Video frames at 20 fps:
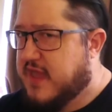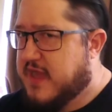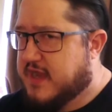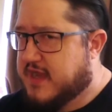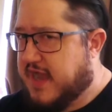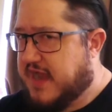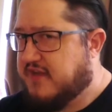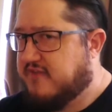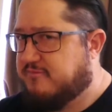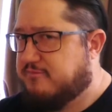
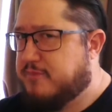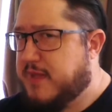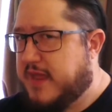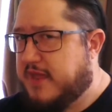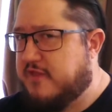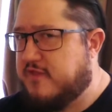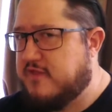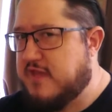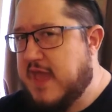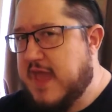kind of
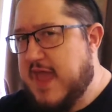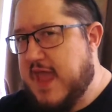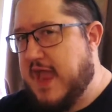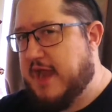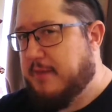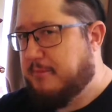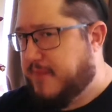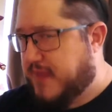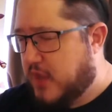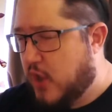beast and
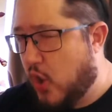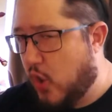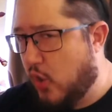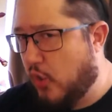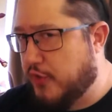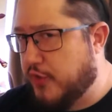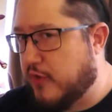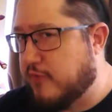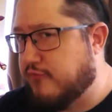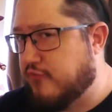a
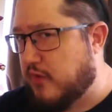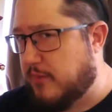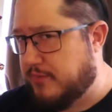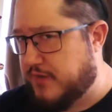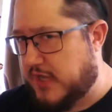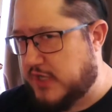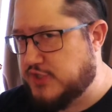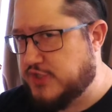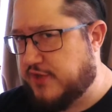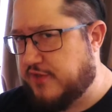beholder from
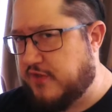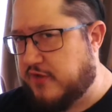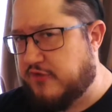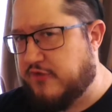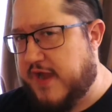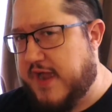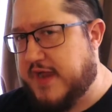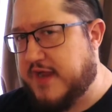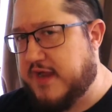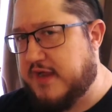Dungeons and
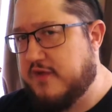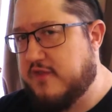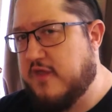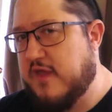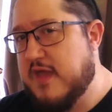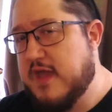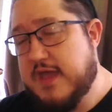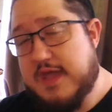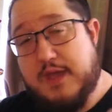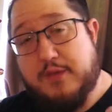Dragons.
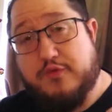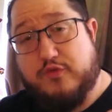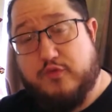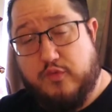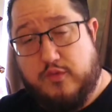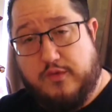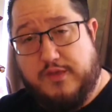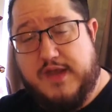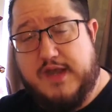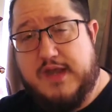It was
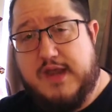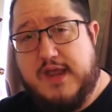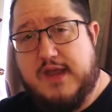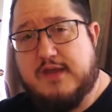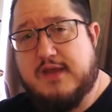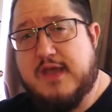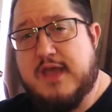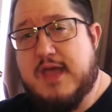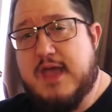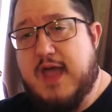really neat.